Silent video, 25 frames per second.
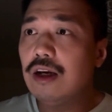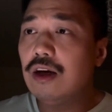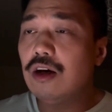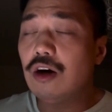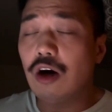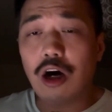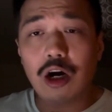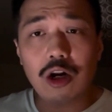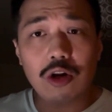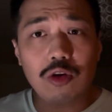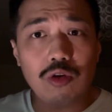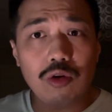
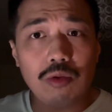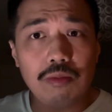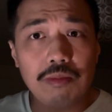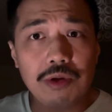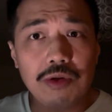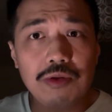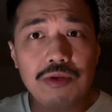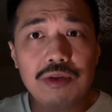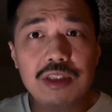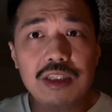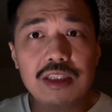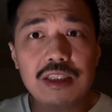
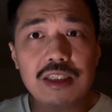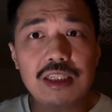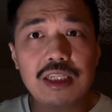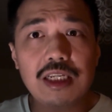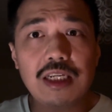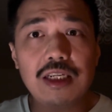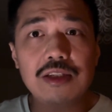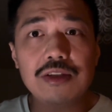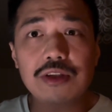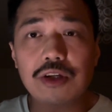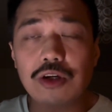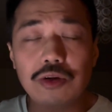autoimmune
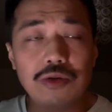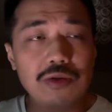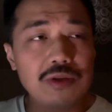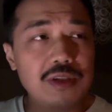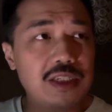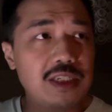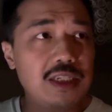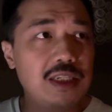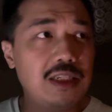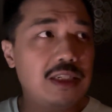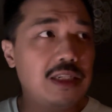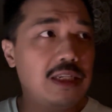disease,
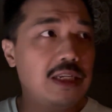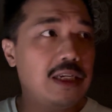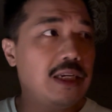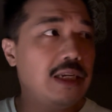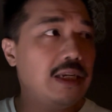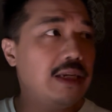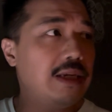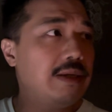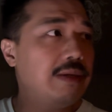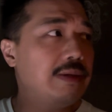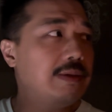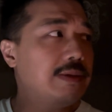
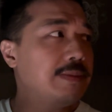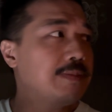OCD,